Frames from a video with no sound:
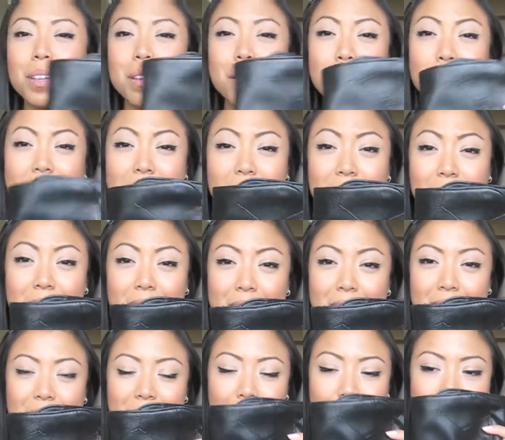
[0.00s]

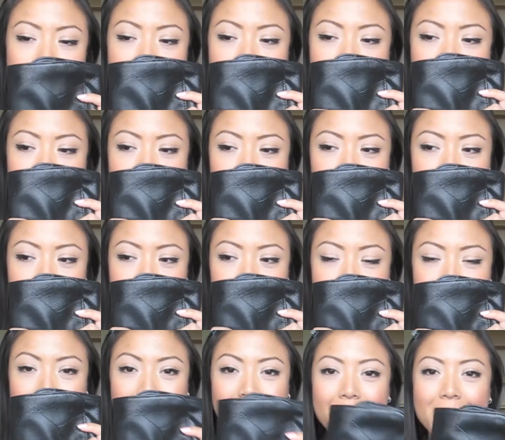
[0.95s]
plasticky smell,
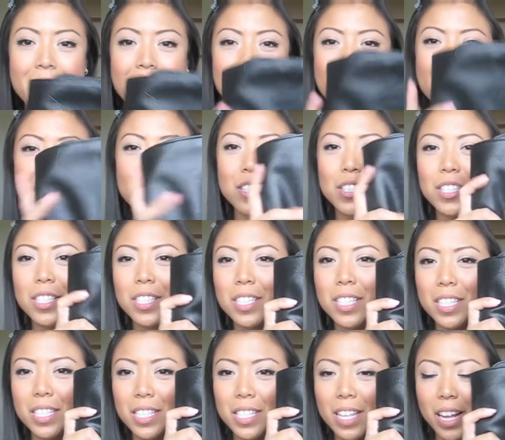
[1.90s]
and just
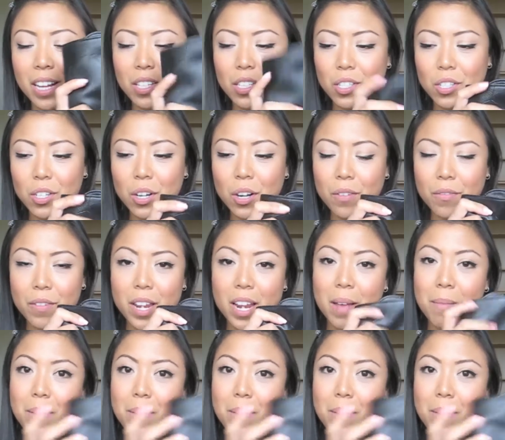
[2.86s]
the texture of it.